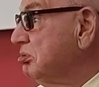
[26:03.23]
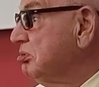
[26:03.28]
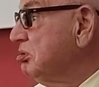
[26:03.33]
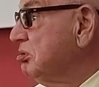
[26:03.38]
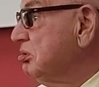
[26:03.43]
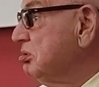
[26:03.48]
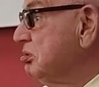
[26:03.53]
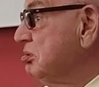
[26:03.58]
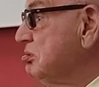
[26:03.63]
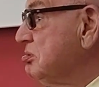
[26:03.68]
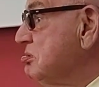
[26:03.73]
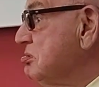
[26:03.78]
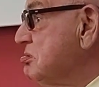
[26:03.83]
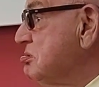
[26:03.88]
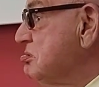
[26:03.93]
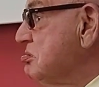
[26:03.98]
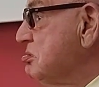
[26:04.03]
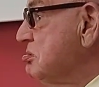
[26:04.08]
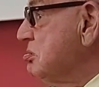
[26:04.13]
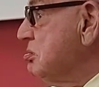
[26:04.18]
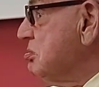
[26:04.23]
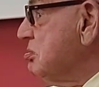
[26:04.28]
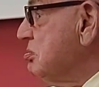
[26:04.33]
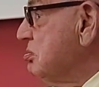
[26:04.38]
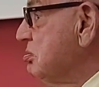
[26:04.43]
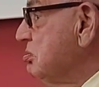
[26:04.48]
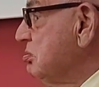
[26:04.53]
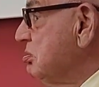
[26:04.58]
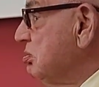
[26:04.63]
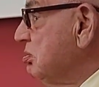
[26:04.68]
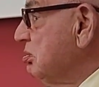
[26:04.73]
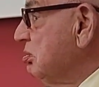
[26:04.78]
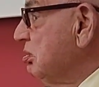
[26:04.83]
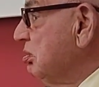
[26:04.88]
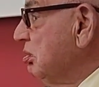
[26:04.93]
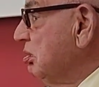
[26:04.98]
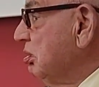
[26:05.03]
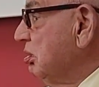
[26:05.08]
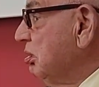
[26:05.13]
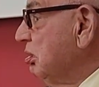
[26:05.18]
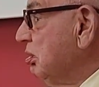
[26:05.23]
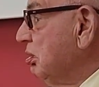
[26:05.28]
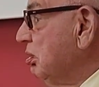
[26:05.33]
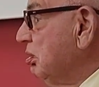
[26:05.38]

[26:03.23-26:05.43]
(silence)